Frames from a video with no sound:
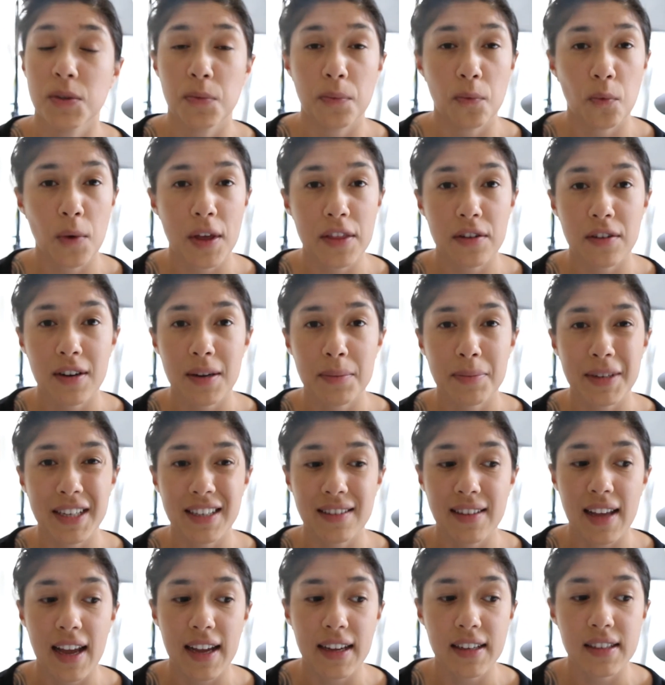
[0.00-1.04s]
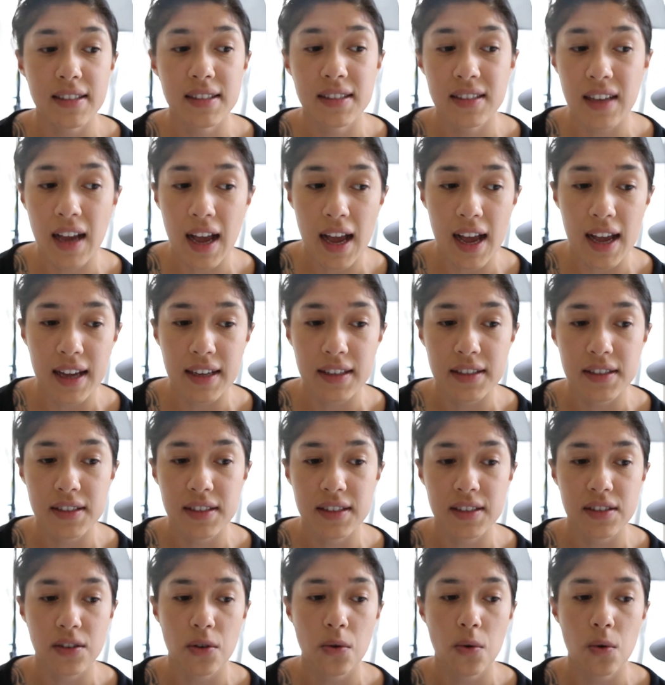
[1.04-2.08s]
whether it be like
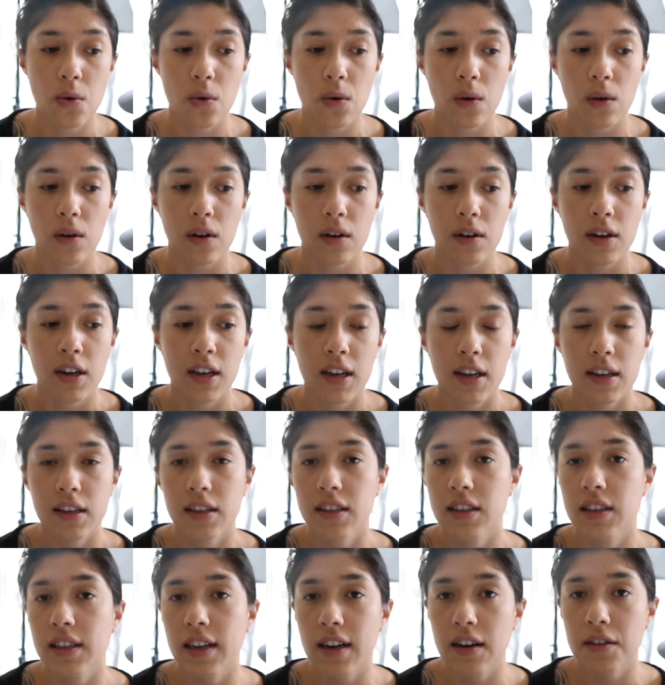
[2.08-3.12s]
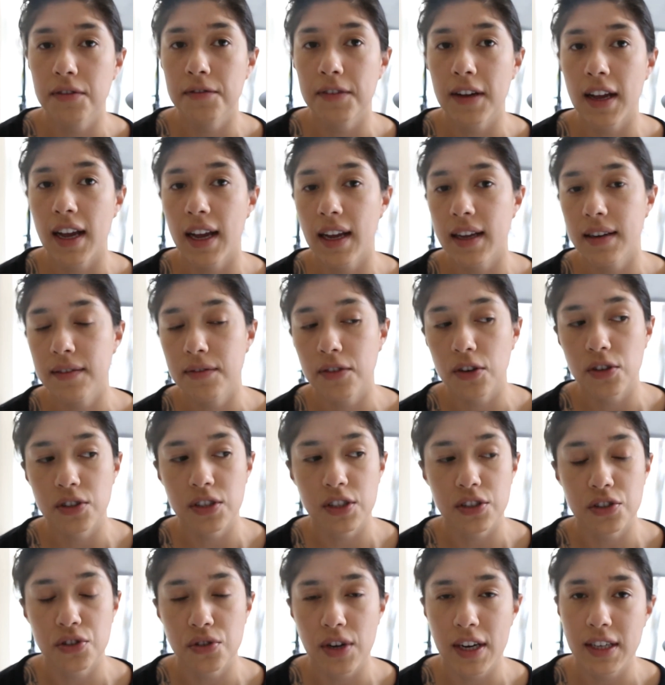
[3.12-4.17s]
size or clarified
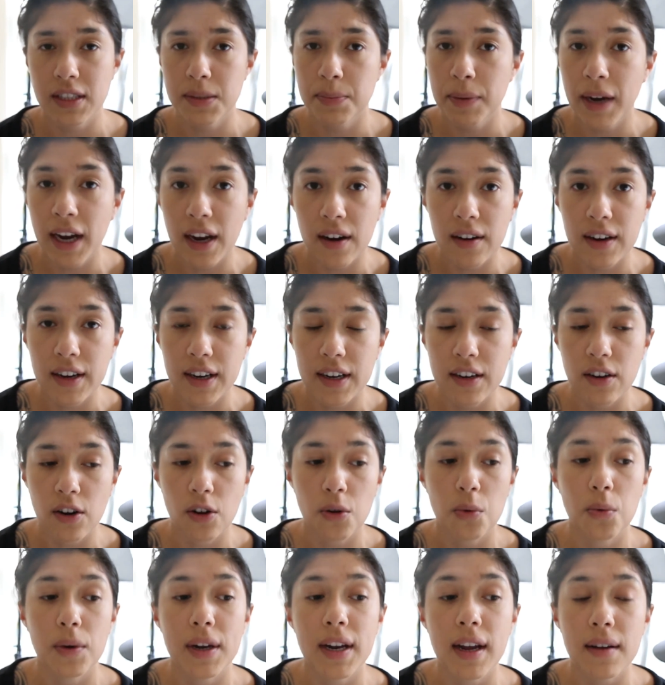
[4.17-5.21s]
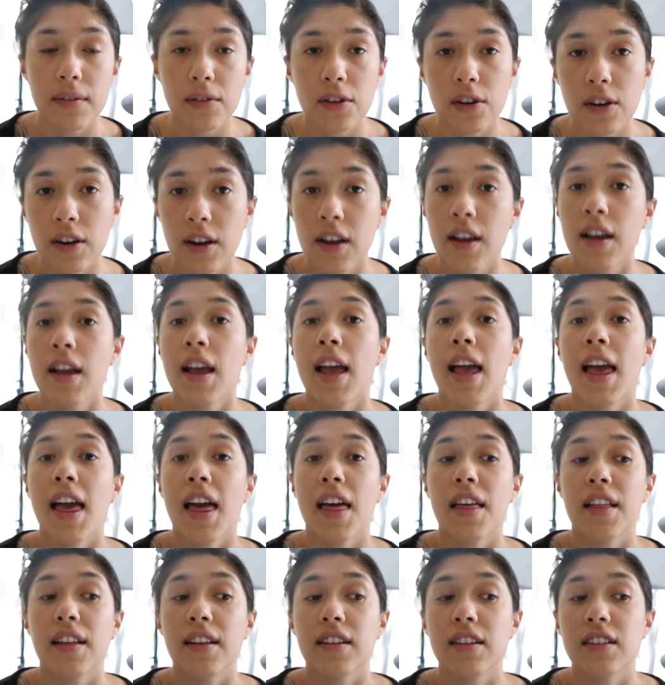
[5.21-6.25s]
versus transparent or whatever,
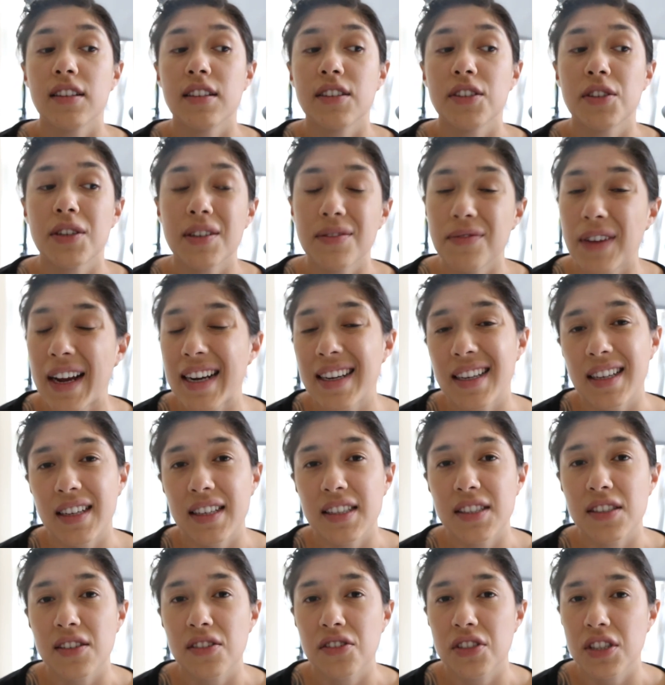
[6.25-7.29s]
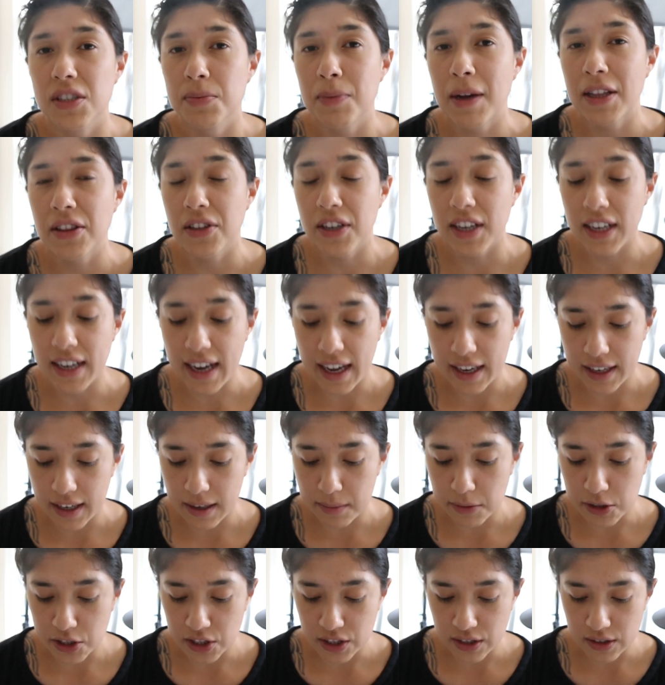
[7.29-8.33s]
you can find it easier just by looking at
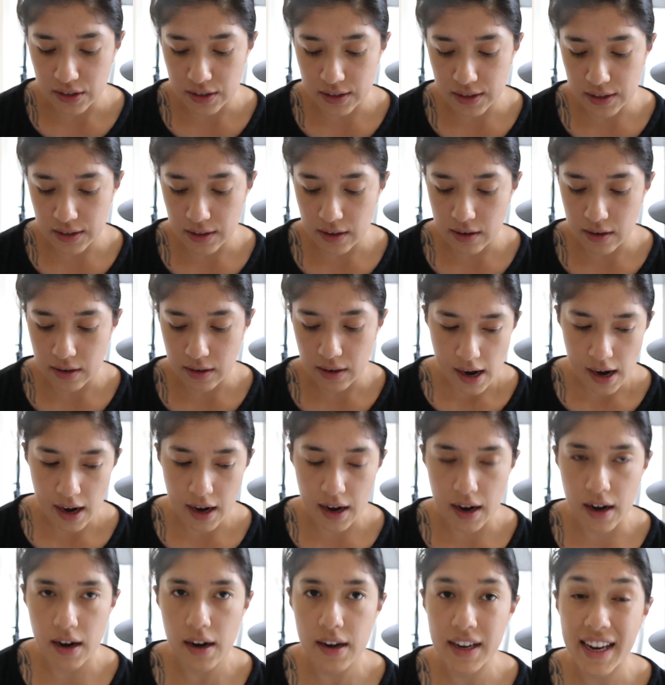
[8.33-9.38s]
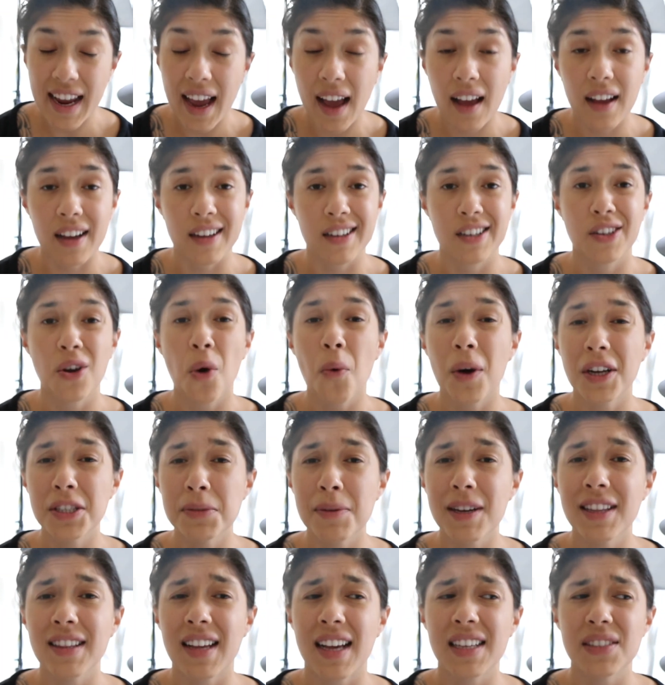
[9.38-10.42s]
images. And yeah, go watch
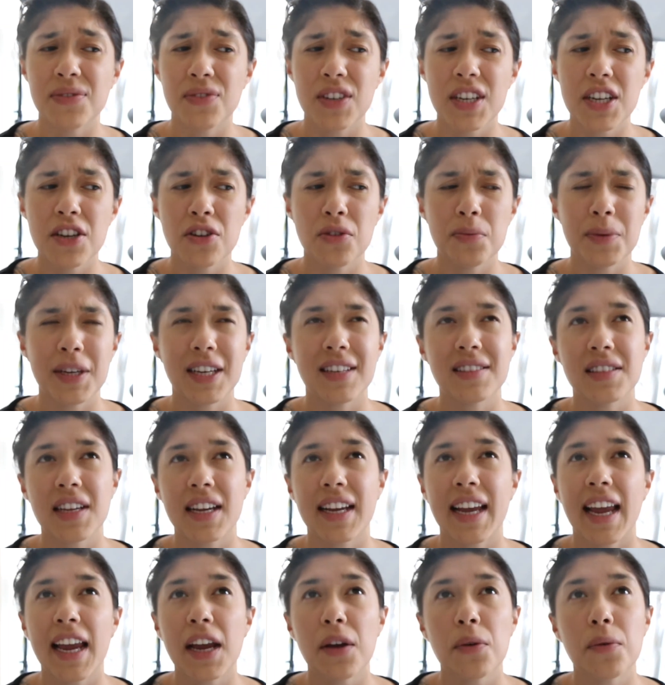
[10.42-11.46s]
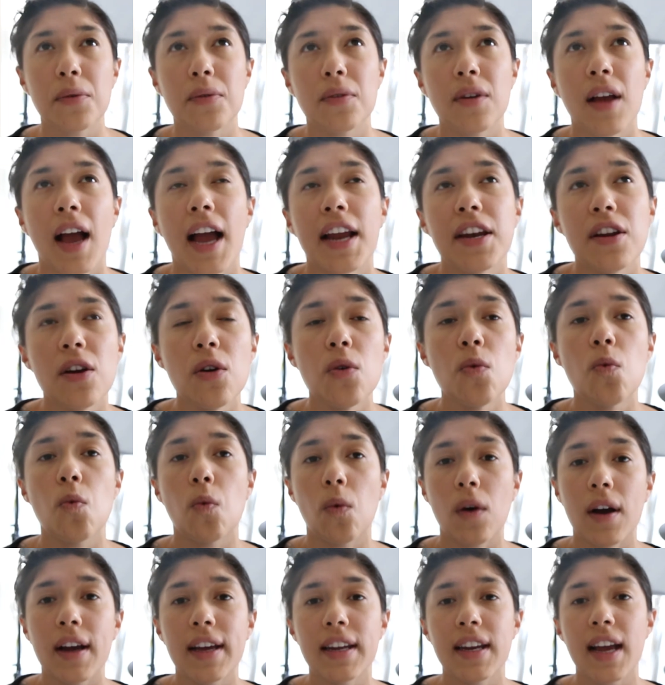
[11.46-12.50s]
my last video because I can't, I know
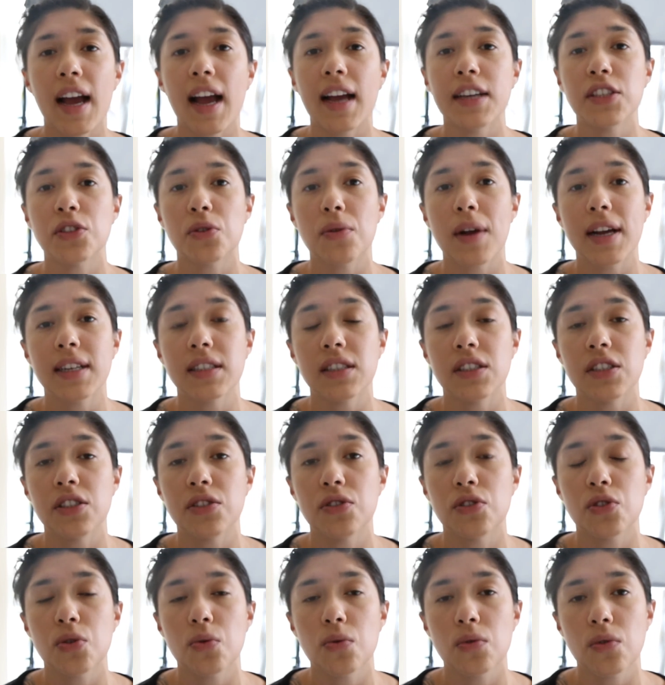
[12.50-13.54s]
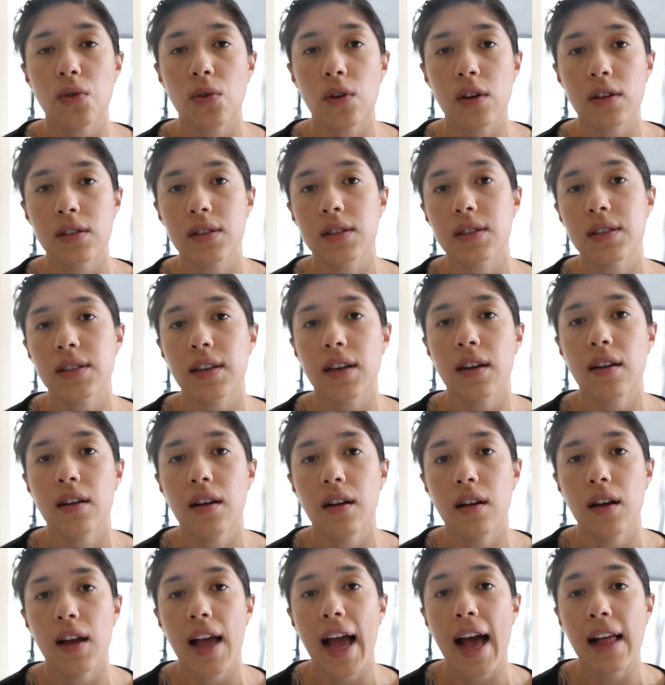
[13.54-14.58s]
one I directed you towards
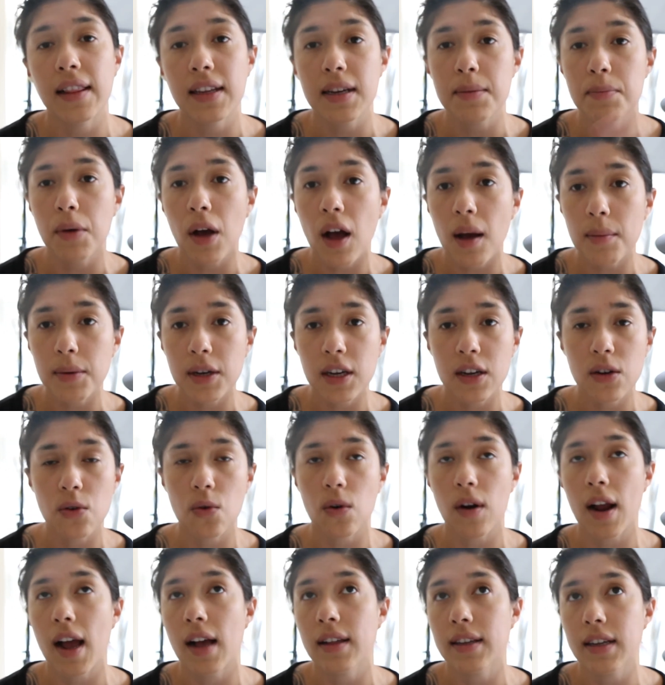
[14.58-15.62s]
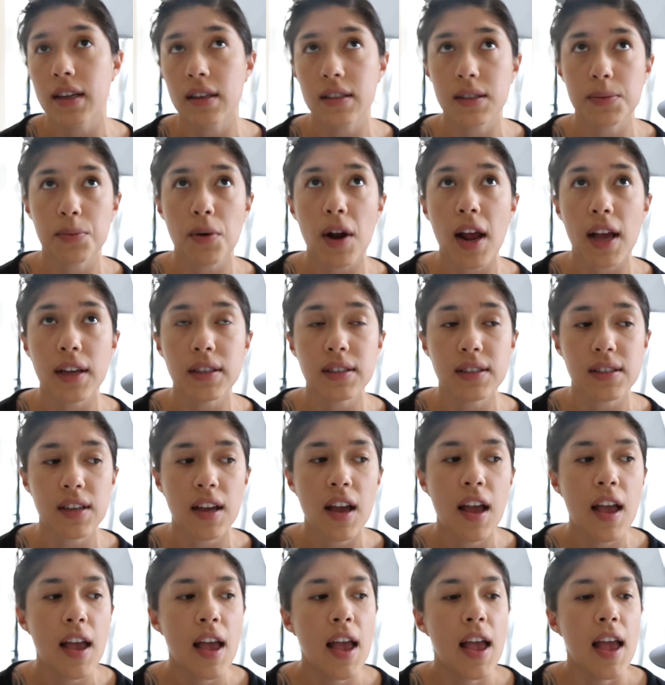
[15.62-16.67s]
uh, Alibaba or AliExpress,
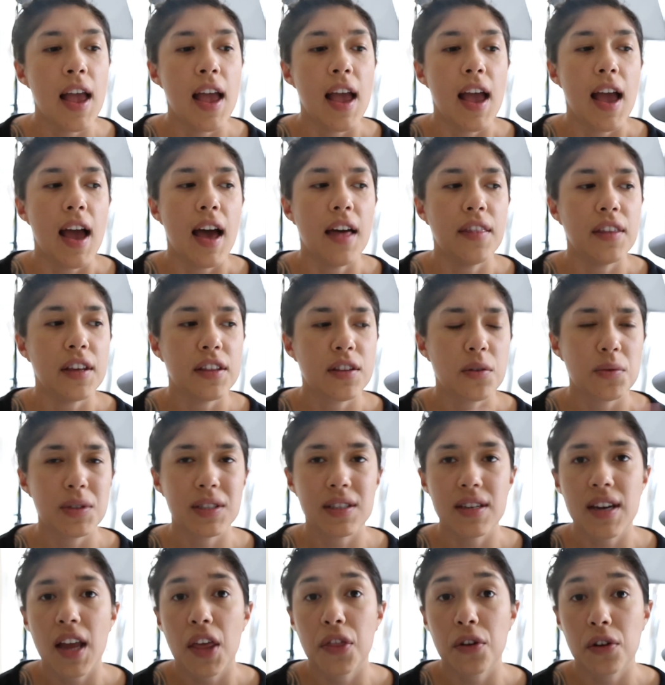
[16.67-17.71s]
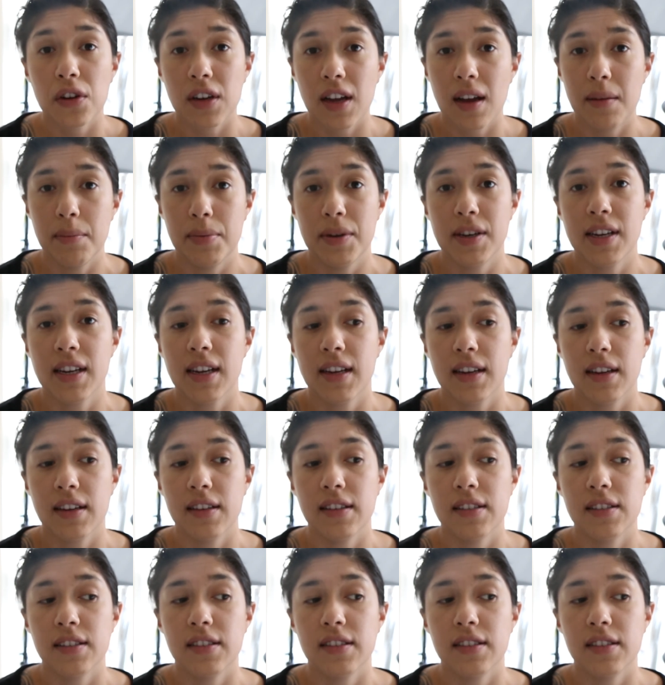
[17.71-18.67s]
and then there was another company.